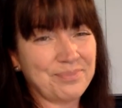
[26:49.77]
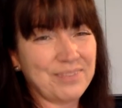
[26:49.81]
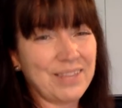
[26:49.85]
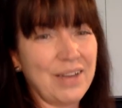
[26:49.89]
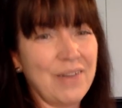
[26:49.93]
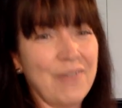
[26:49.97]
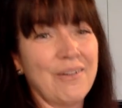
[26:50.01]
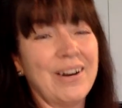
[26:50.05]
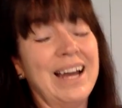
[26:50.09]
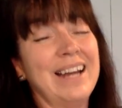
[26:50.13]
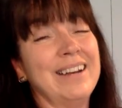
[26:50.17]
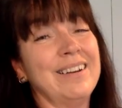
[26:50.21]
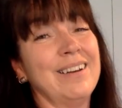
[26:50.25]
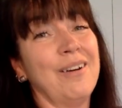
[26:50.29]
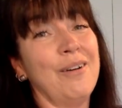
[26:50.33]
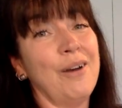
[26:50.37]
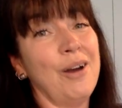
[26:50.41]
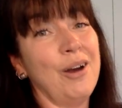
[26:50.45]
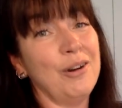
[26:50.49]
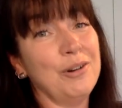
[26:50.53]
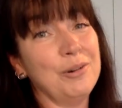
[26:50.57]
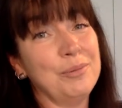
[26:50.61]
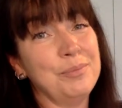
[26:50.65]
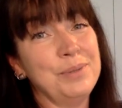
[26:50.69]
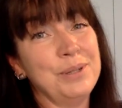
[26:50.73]
All right, I
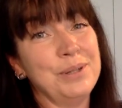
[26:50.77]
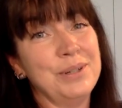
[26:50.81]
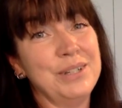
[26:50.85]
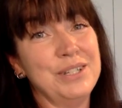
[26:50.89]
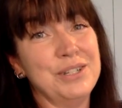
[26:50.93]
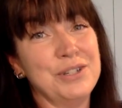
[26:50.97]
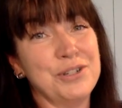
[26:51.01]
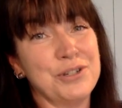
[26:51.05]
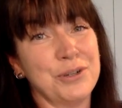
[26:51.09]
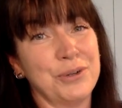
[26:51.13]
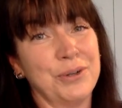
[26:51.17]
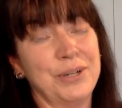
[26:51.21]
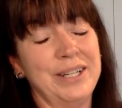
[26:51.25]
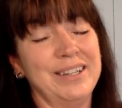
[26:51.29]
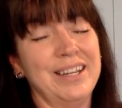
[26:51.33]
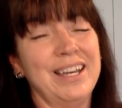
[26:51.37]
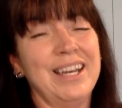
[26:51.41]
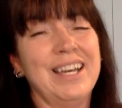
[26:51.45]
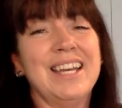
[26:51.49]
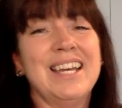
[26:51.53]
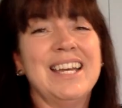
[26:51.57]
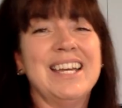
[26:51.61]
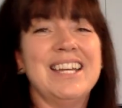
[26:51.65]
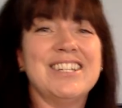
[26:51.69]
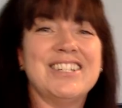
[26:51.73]
hope you enjoyed
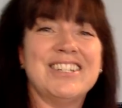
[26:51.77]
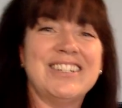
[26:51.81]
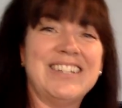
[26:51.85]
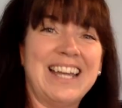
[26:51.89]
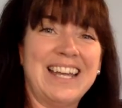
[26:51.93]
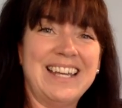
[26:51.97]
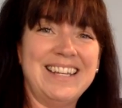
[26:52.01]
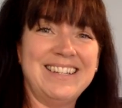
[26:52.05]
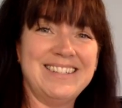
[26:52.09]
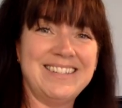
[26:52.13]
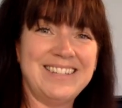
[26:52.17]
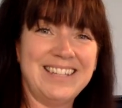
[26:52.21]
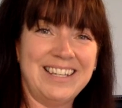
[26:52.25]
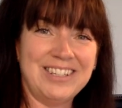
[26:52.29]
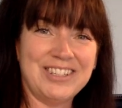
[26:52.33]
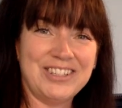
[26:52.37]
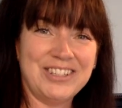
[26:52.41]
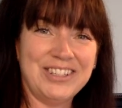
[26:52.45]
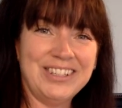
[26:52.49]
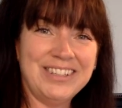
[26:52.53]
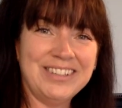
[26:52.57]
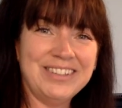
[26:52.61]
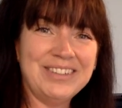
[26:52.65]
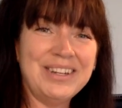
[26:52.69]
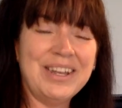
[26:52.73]
today's
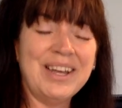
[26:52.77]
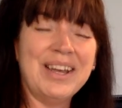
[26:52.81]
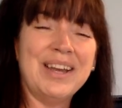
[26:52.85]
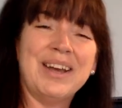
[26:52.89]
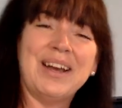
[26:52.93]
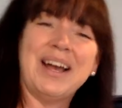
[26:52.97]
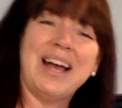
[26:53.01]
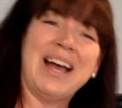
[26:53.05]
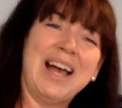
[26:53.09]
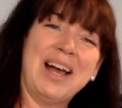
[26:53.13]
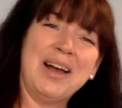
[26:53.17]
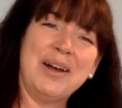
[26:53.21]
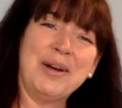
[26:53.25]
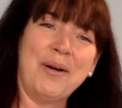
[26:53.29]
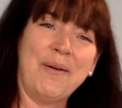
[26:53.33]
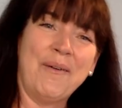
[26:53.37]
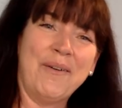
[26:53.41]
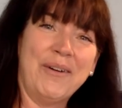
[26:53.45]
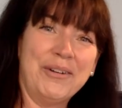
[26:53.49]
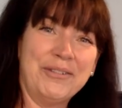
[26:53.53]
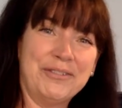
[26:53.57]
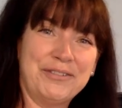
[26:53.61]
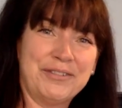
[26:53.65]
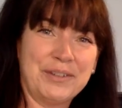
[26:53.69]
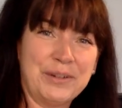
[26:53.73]
session uh,
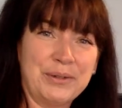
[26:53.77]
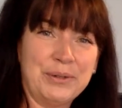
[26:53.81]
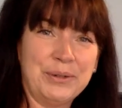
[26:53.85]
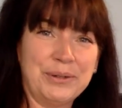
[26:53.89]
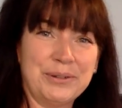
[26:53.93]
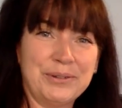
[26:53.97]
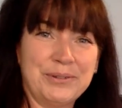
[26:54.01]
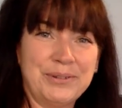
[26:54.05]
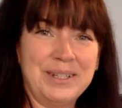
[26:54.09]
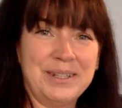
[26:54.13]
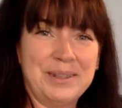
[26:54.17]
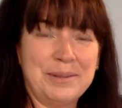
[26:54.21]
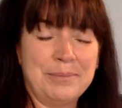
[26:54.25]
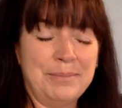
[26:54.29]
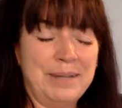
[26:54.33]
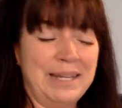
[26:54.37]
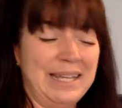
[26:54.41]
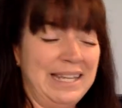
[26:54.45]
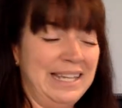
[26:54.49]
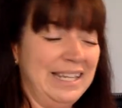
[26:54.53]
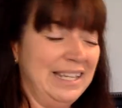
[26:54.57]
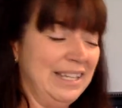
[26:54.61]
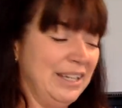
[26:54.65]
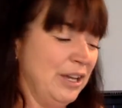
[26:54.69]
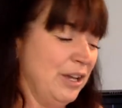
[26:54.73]
of Cook With
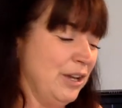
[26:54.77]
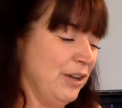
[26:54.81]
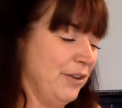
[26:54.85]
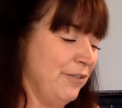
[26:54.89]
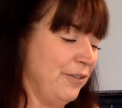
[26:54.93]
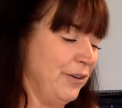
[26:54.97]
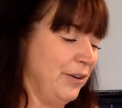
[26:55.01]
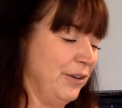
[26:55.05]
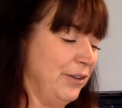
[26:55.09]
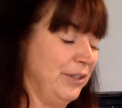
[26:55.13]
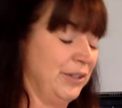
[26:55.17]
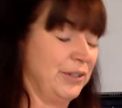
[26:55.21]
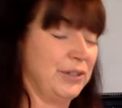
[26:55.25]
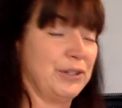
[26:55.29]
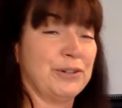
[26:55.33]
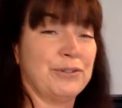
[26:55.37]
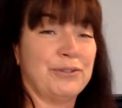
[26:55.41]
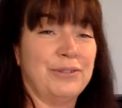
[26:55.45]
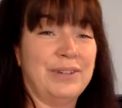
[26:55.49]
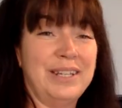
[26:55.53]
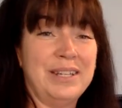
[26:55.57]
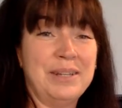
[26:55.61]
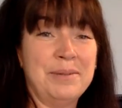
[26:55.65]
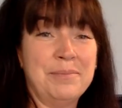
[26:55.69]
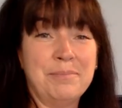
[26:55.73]
Me for the
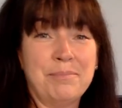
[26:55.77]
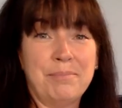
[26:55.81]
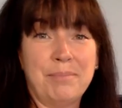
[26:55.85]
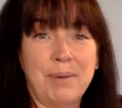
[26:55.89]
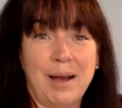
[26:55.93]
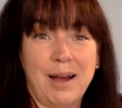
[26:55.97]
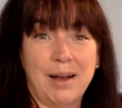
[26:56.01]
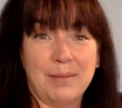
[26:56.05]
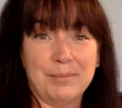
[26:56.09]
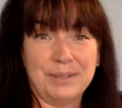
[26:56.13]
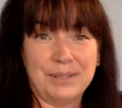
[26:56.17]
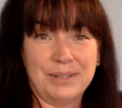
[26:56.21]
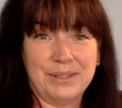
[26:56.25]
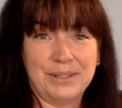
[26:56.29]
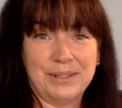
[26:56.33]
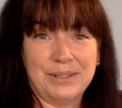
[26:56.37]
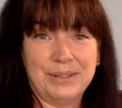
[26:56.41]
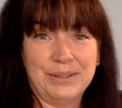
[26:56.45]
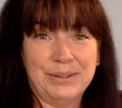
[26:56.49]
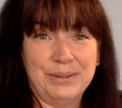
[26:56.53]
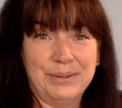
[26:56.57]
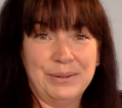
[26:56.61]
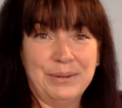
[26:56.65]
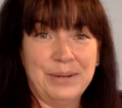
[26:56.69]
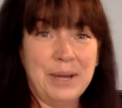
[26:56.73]
Korean
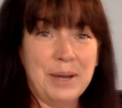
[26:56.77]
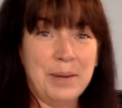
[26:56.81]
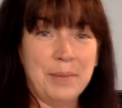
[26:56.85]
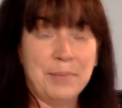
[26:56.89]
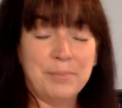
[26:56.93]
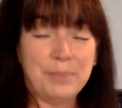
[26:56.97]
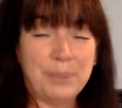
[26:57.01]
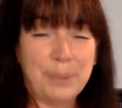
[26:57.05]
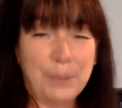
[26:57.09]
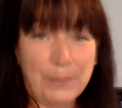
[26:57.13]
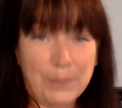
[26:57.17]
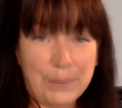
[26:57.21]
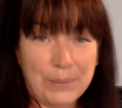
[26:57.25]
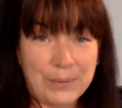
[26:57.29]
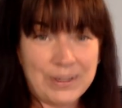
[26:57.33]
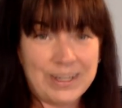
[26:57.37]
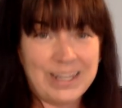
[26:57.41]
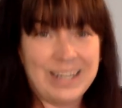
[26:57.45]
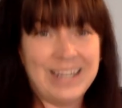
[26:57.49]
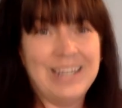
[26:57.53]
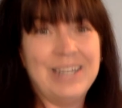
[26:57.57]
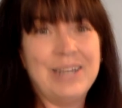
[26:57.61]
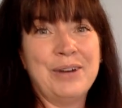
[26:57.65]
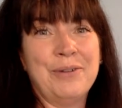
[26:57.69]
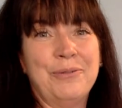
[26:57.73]
barbecue pork
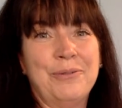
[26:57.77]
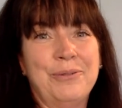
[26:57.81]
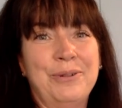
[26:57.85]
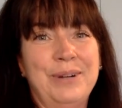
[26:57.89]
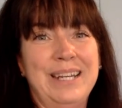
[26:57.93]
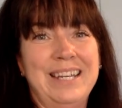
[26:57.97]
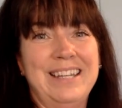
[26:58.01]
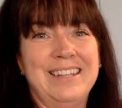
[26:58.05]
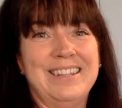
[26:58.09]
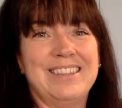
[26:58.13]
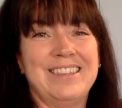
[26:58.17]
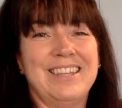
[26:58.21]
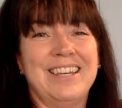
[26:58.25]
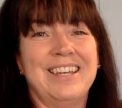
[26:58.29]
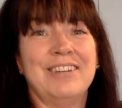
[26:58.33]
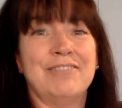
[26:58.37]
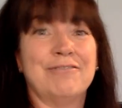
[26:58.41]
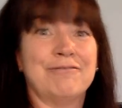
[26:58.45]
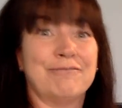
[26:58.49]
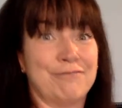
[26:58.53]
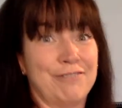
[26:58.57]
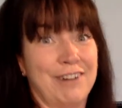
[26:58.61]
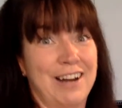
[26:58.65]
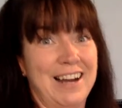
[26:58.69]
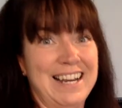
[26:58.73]
with
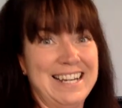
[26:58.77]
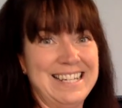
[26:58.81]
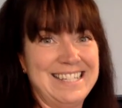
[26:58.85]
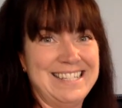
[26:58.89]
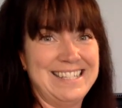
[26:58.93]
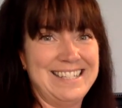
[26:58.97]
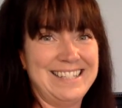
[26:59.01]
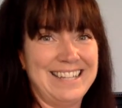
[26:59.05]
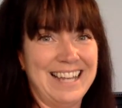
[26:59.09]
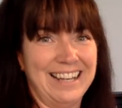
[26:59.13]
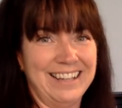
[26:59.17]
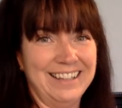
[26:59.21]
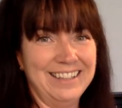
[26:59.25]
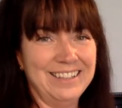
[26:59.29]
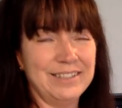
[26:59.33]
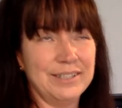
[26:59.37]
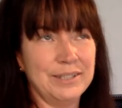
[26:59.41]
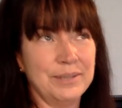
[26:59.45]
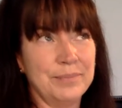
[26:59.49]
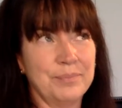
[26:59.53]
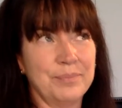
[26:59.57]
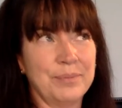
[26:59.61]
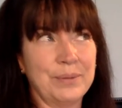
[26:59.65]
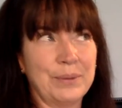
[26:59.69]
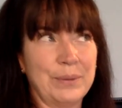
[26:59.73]
rice salad.
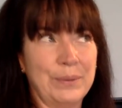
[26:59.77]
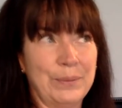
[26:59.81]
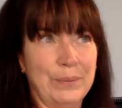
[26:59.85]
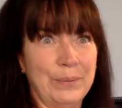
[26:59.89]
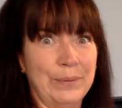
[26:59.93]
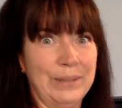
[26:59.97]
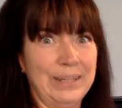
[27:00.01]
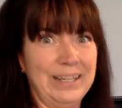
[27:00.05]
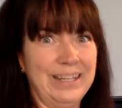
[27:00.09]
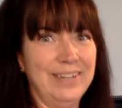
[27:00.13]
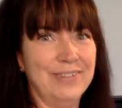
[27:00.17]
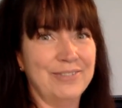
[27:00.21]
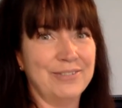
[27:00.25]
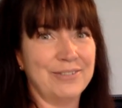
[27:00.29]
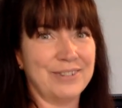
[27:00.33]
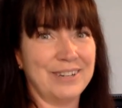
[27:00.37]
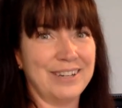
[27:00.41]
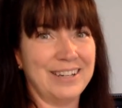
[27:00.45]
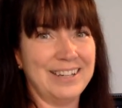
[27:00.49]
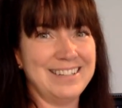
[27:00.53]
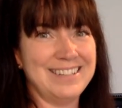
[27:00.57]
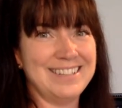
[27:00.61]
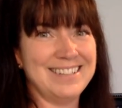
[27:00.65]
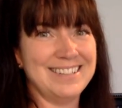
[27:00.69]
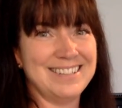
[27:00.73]
Macaulay
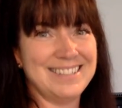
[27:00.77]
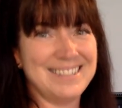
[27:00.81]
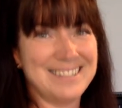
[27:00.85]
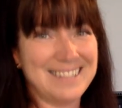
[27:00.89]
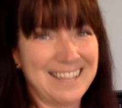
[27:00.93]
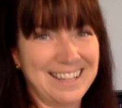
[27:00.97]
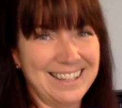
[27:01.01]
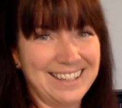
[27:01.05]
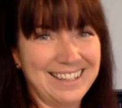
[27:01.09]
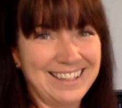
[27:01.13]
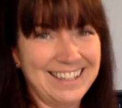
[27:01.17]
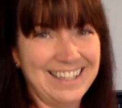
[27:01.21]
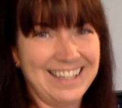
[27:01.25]
rice salad